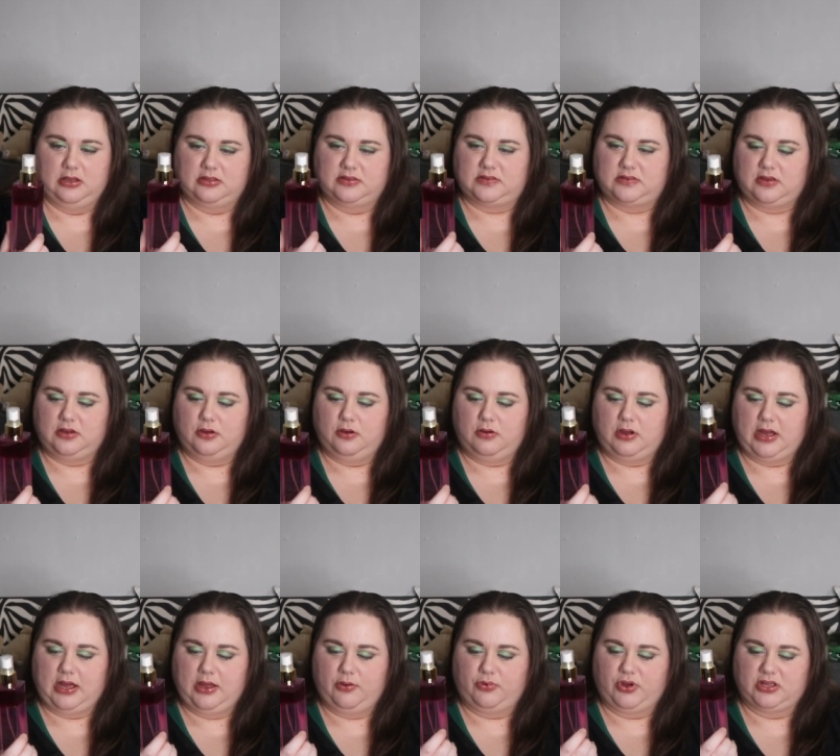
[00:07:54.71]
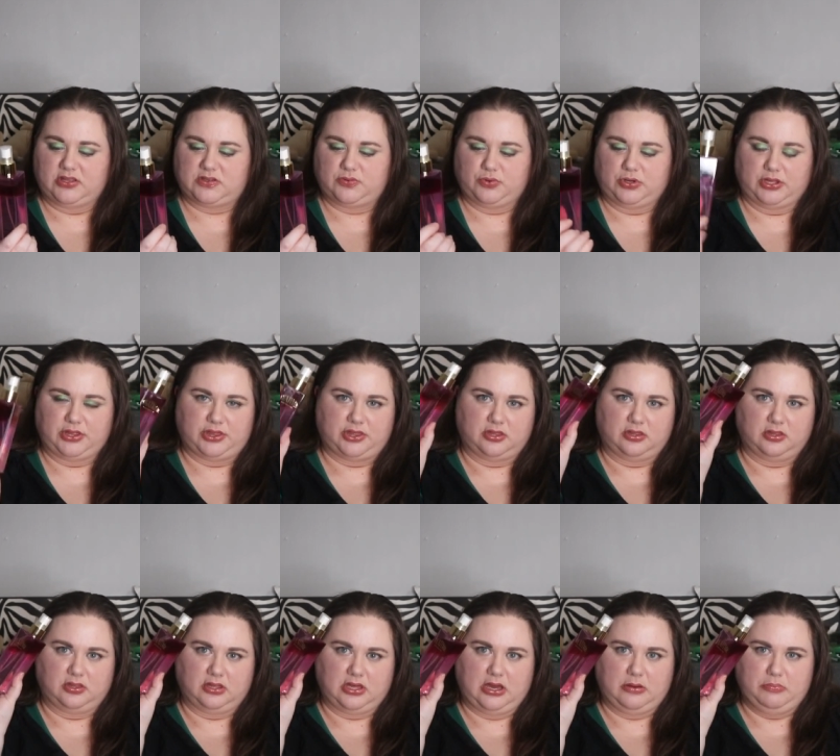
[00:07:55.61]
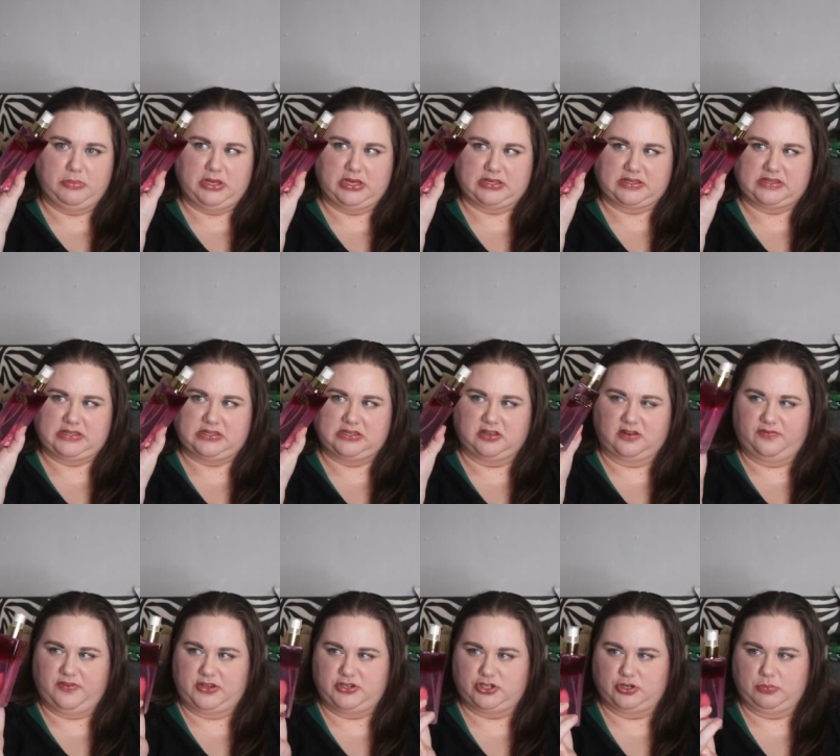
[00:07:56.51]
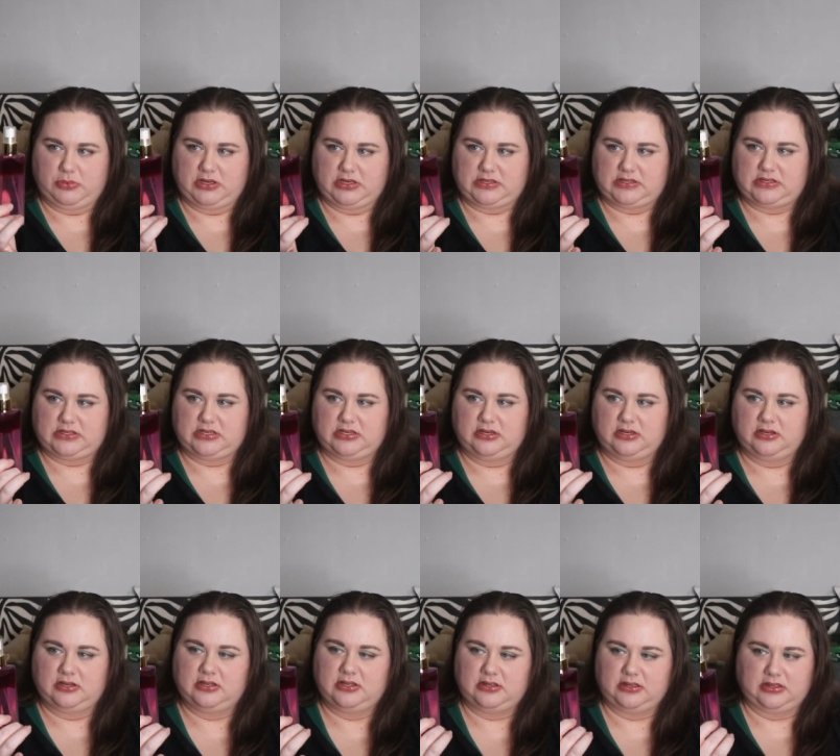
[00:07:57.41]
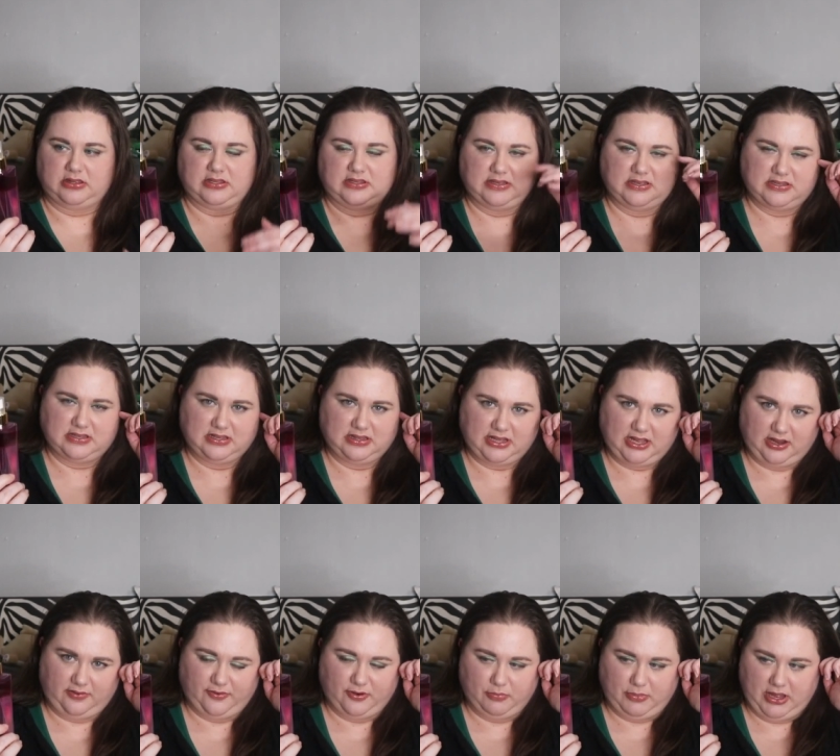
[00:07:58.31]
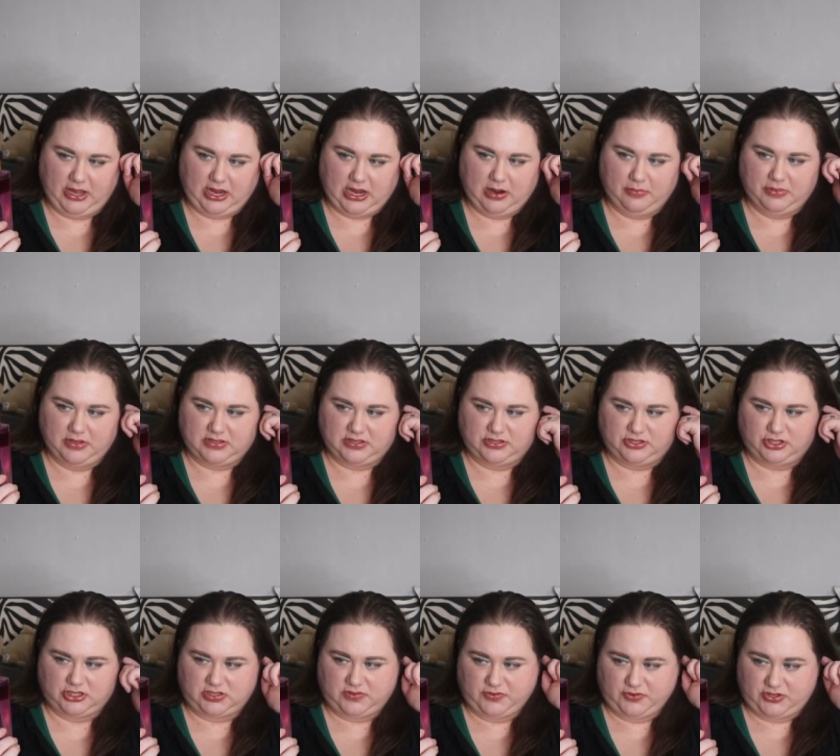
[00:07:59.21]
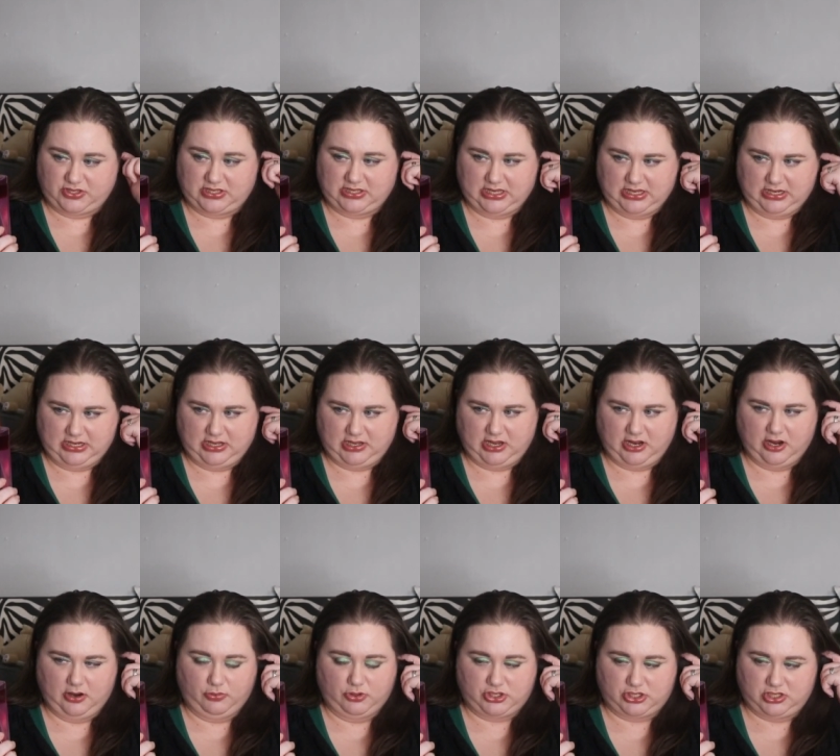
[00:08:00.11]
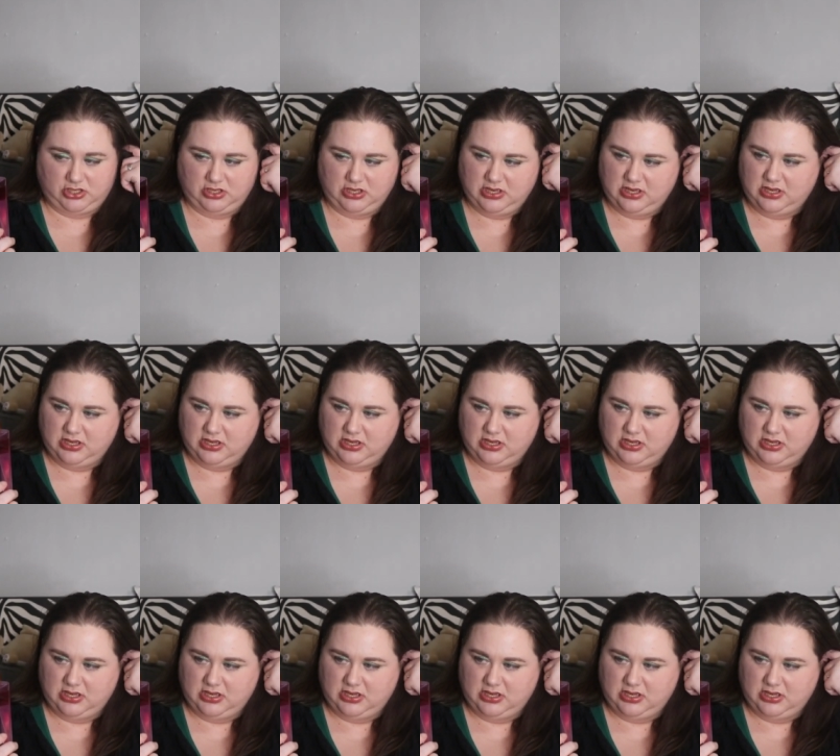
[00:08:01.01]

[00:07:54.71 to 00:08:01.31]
So I went with a mist, a facial mist. This isn't, like, for makeup. This is just for skincare, which